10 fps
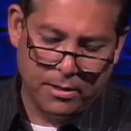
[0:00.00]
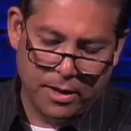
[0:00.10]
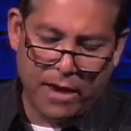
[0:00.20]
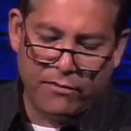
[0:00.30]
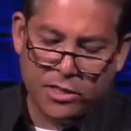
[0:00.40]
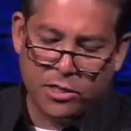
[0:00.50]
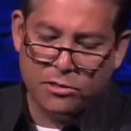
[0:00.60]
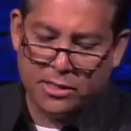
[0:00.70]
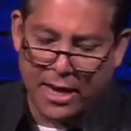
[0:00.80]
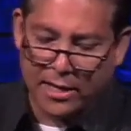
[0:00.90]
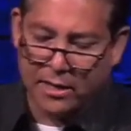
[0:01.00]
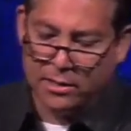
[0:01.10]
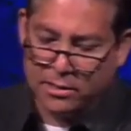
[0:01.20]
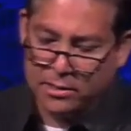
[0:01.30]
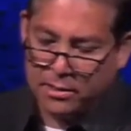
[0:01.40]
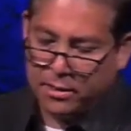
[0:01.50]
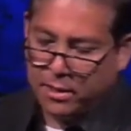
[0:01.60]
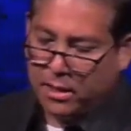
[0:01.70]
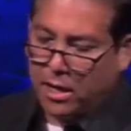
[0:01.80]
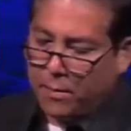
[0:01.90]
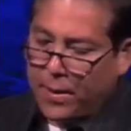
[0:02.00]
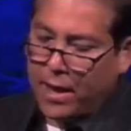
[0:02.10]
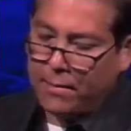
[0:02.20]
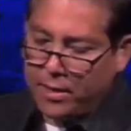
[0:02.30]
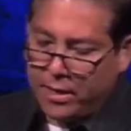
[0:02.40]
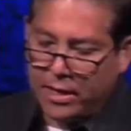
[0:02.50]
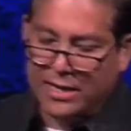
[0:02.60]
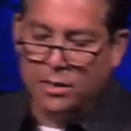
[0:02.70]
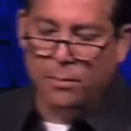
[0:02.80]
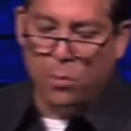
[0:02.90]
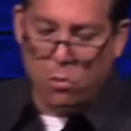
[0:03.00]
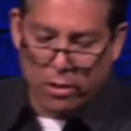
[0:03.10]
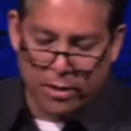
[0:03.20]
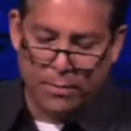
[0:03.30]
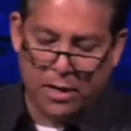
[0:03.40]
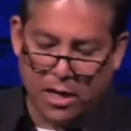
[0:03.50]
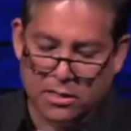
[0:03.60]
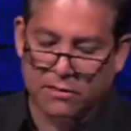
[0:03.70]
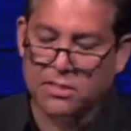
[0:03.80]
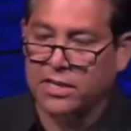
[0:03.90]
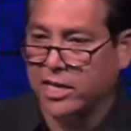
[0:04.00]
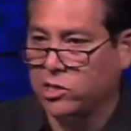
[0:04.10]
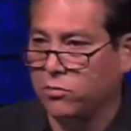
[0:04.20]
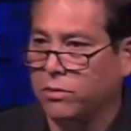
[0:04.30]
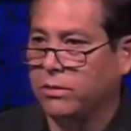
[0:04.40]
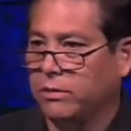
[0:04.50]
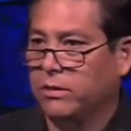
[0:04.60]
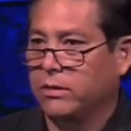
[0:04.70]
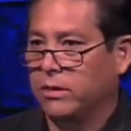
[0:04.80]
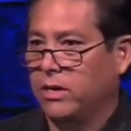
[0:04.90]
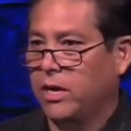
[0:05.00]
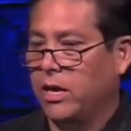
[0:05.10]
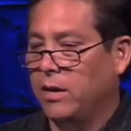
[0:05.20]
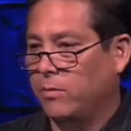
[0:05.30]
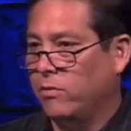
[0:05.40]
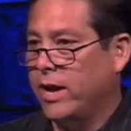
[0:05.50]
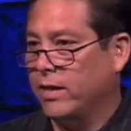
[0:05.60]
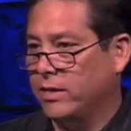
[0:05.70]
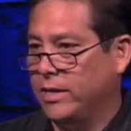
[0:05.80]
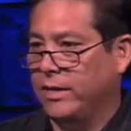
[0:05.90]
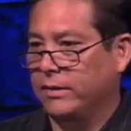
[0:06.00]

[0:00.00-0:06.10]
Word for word: Every two seconds, a baby is aborted because of sexual immorality.